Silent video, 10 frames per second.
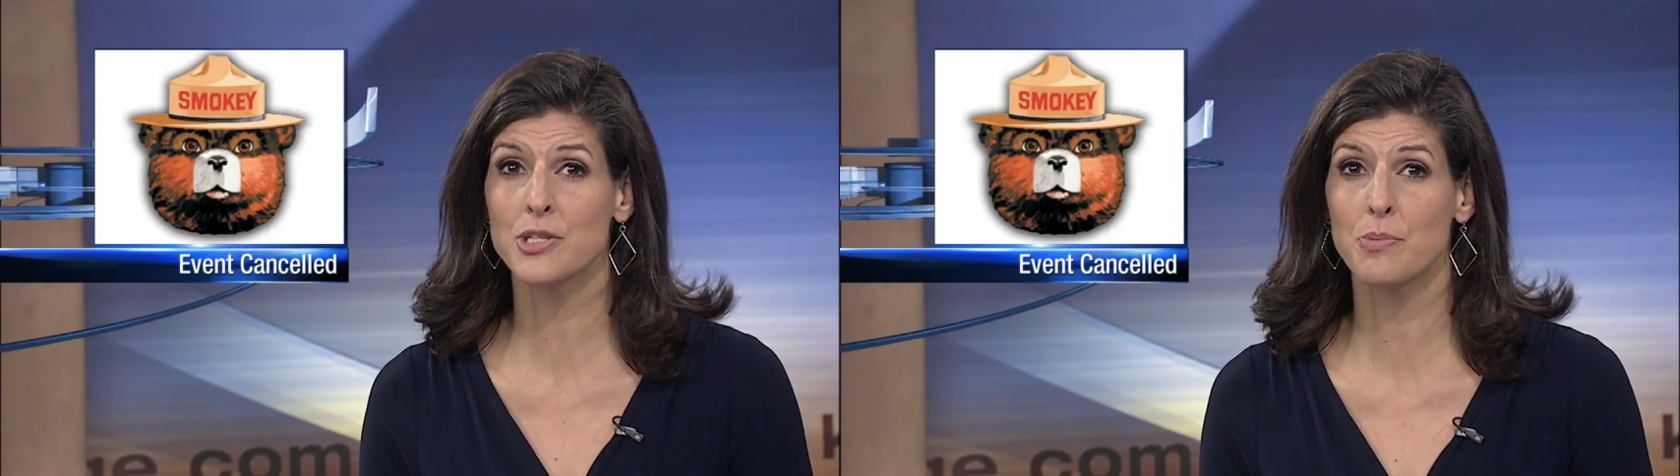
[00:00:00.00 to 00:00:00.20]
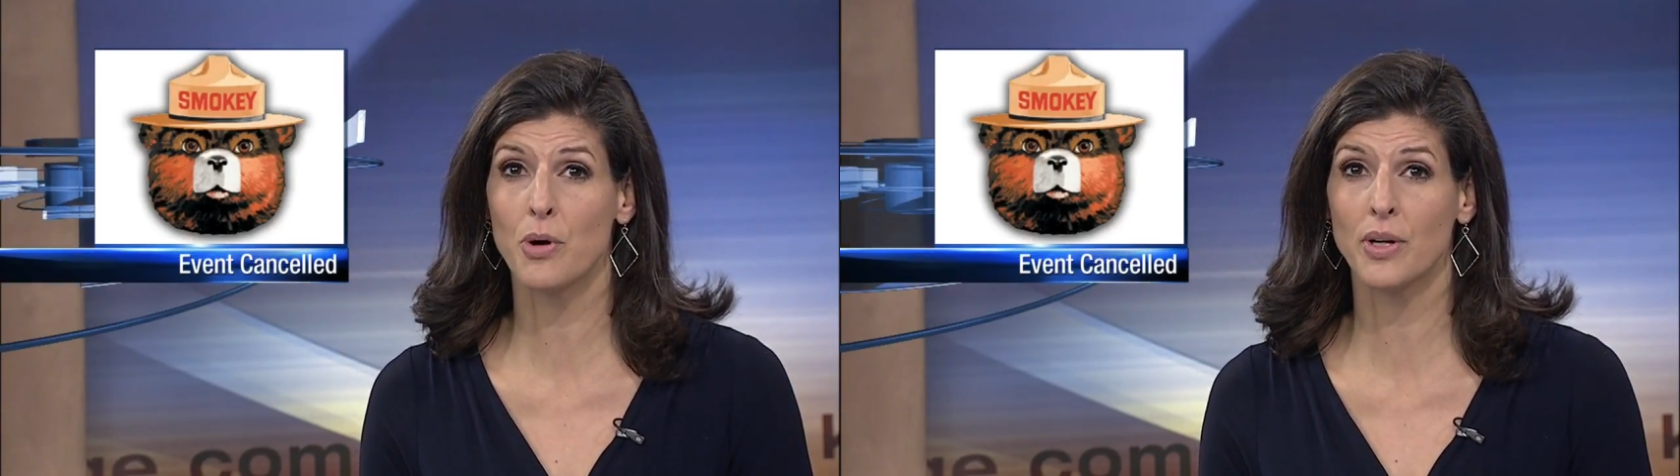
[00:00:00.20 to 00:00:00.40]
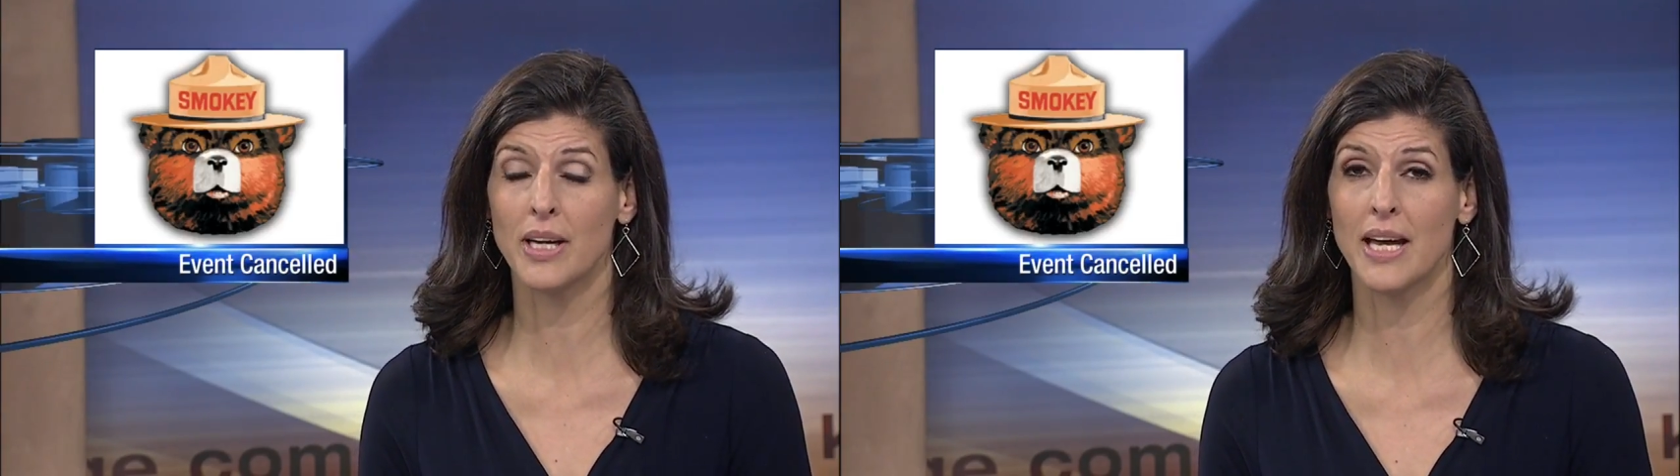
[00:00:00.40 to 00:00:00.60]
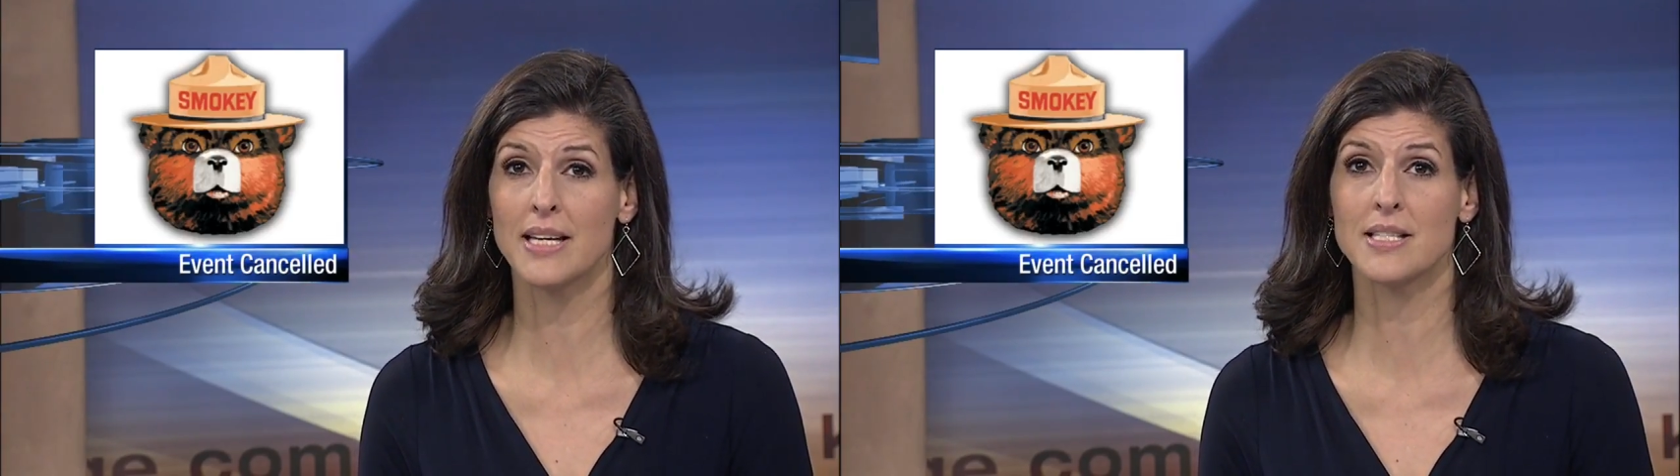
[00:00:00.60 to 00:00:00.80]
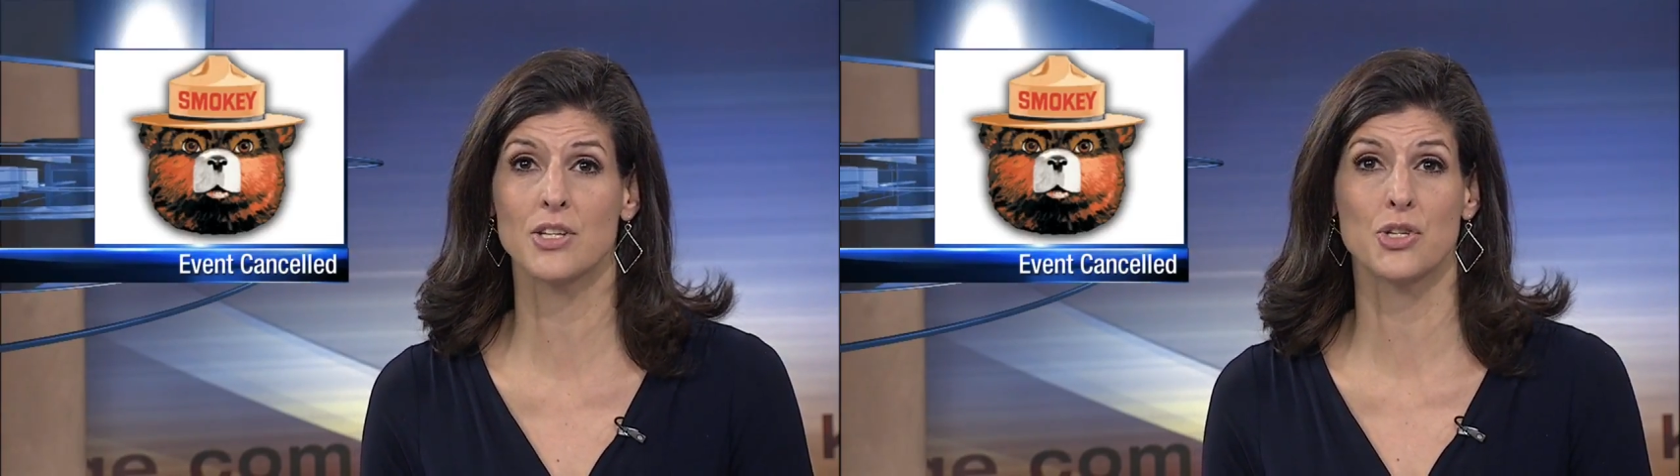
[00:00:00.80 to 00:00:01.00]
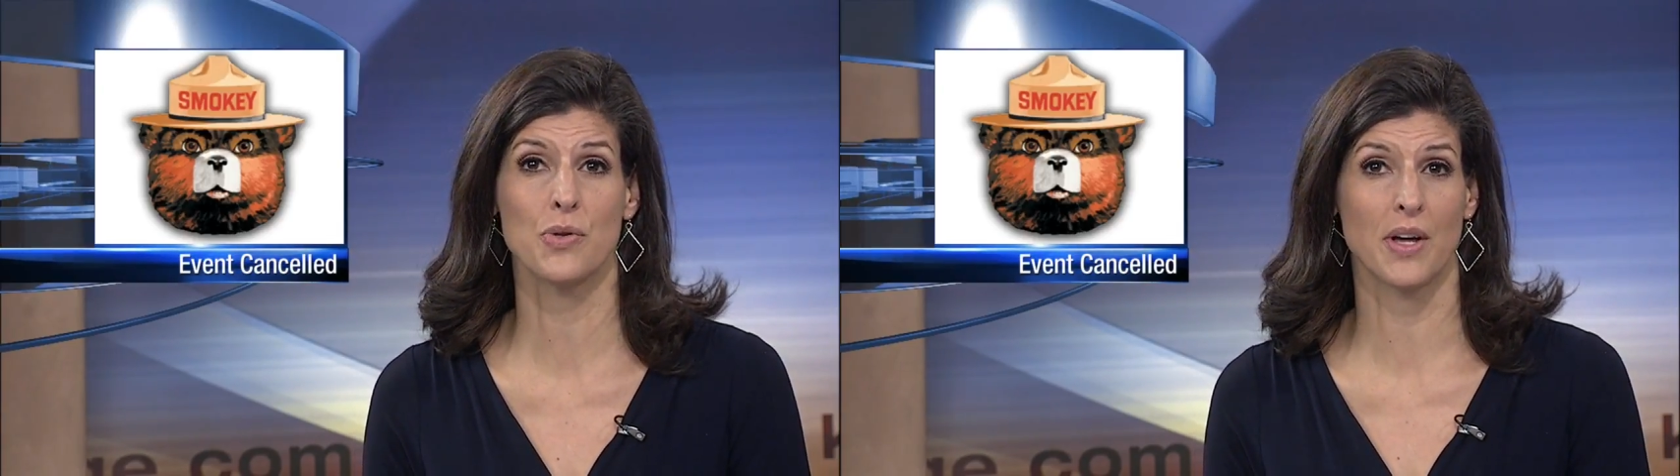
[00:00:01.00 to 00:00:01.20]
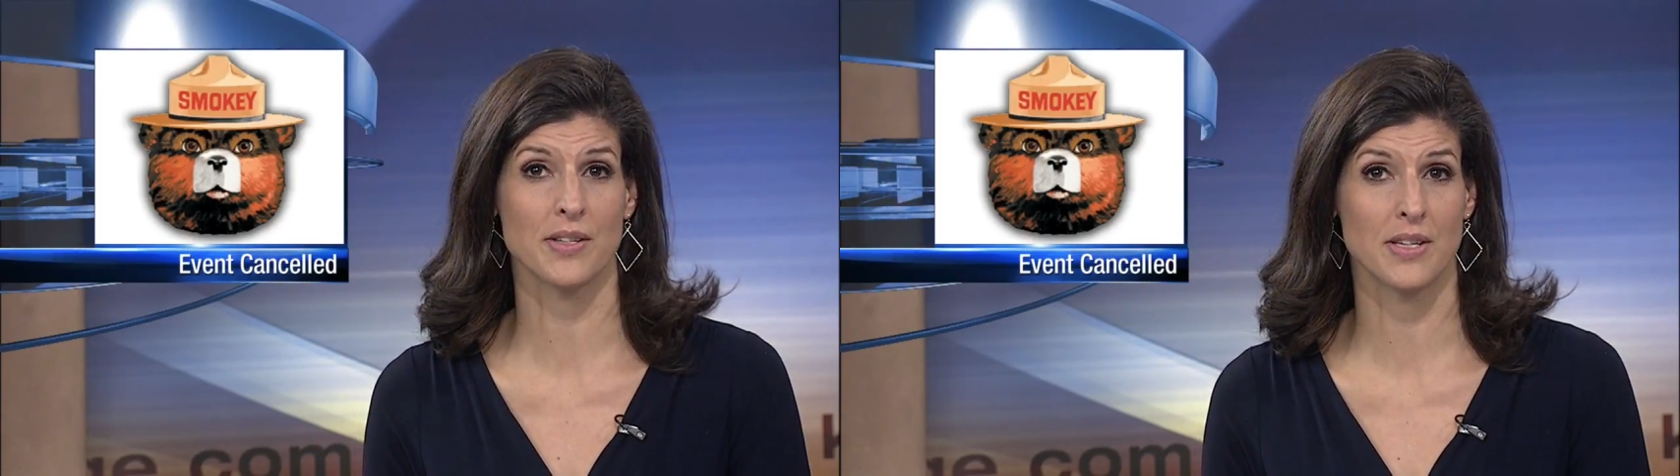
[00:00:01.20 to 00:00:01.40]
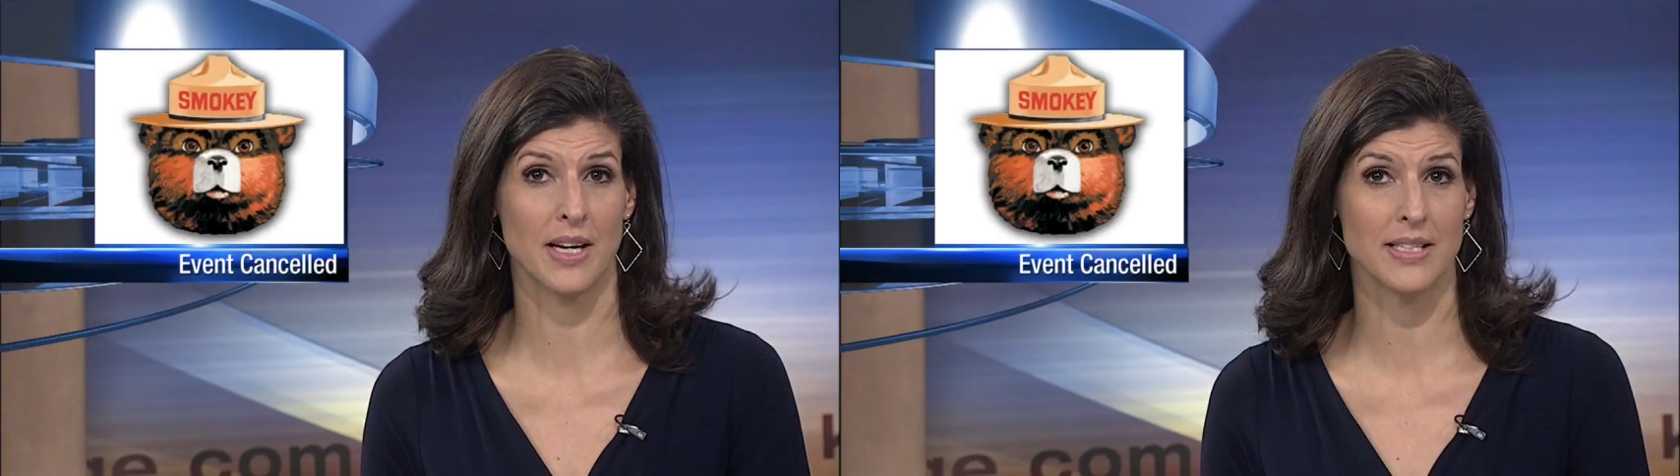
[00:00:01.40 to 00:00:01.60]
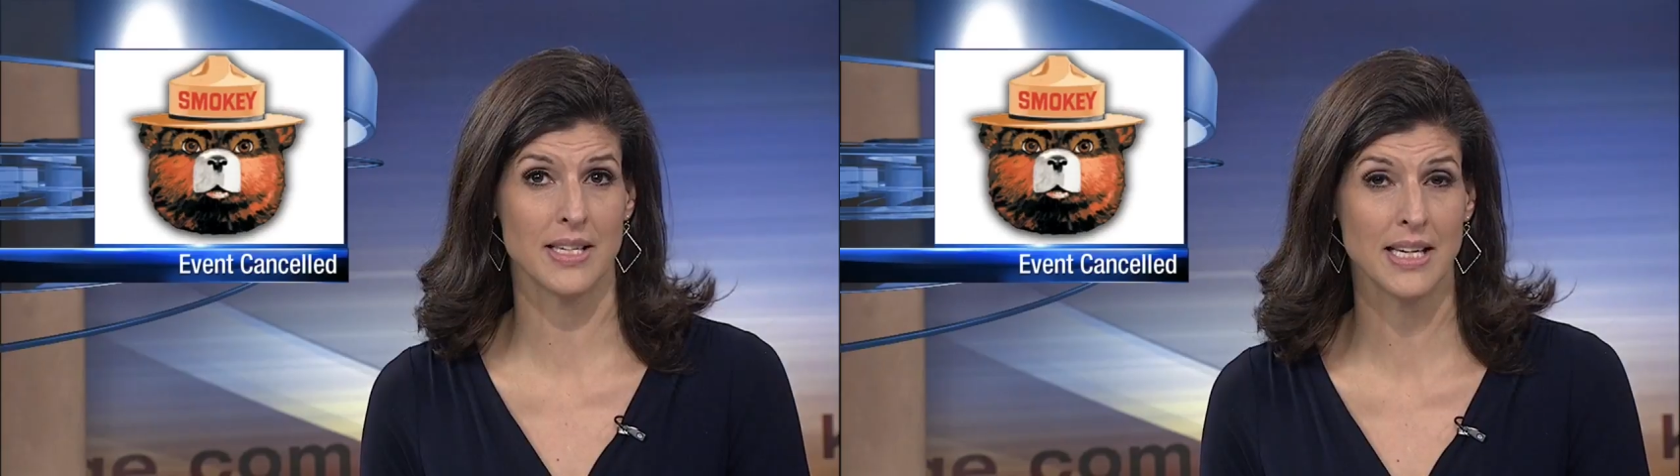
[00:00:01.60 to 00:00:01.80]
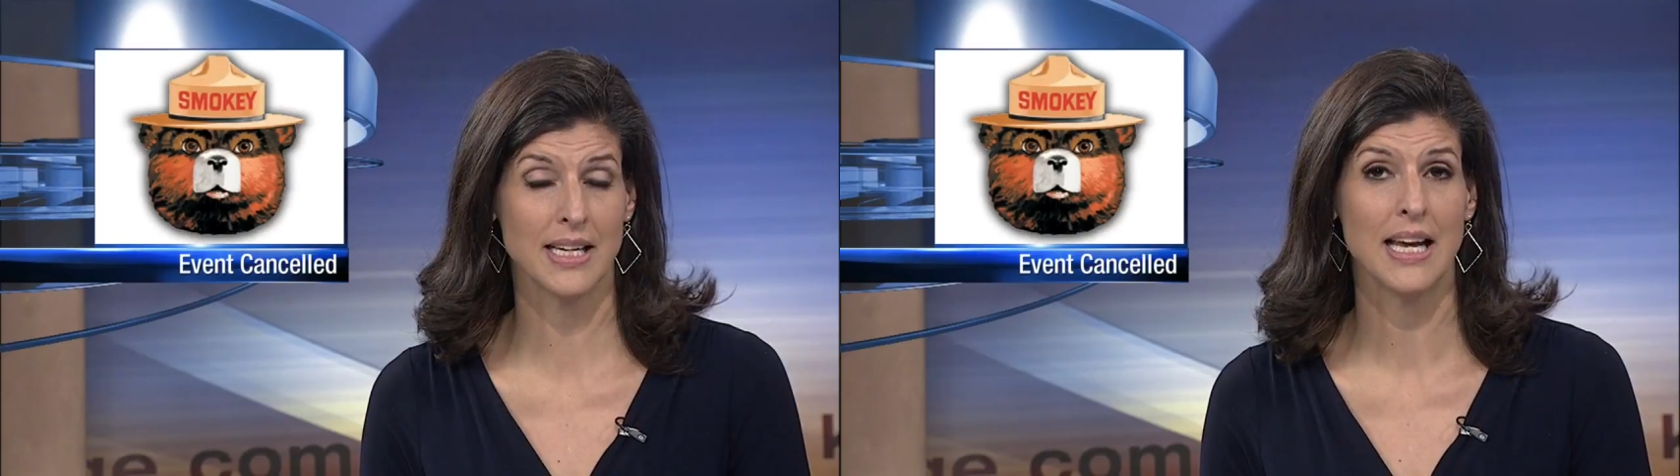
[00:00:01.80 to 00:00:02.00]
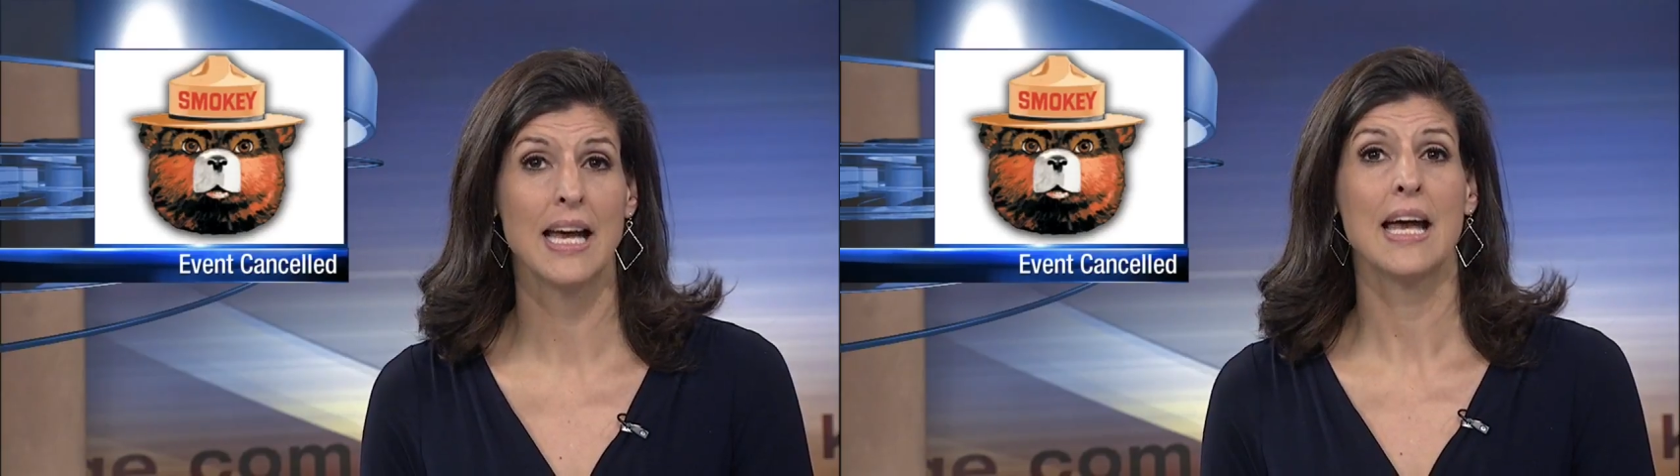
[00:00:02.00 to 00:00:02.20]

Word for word: Smokey Days in 2019